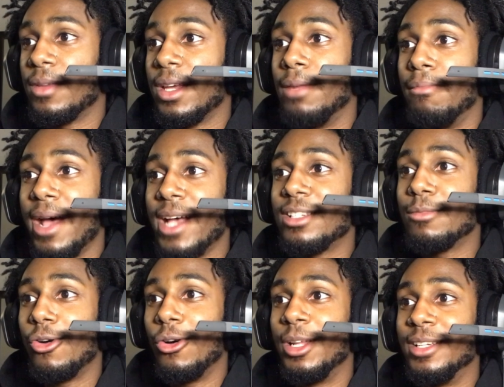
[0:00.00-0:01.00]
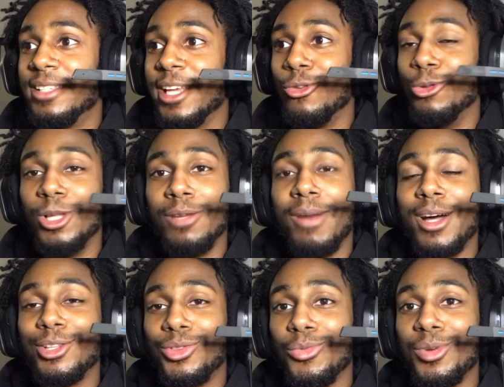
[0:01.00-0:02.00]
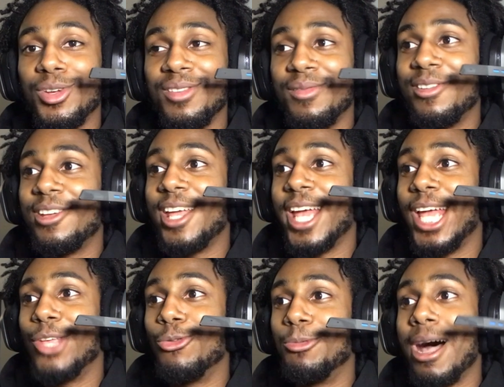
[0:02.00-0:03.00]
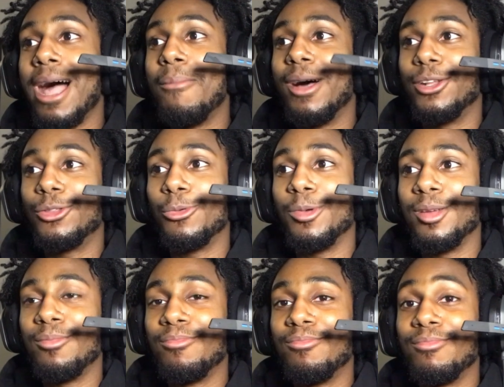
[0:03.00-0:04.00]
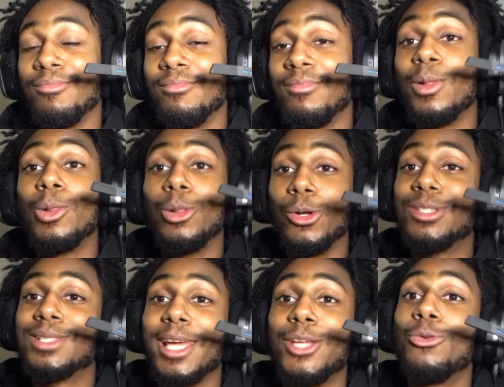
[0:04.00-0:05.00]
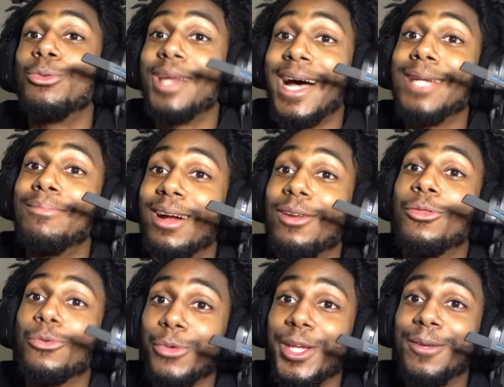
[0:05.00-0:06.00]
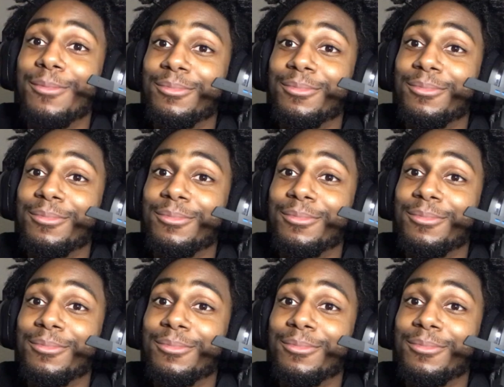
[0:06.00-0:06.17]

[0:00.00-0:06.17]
In basketball, they say you live by the 3 and you die by the 3. Looks like you died by the 3.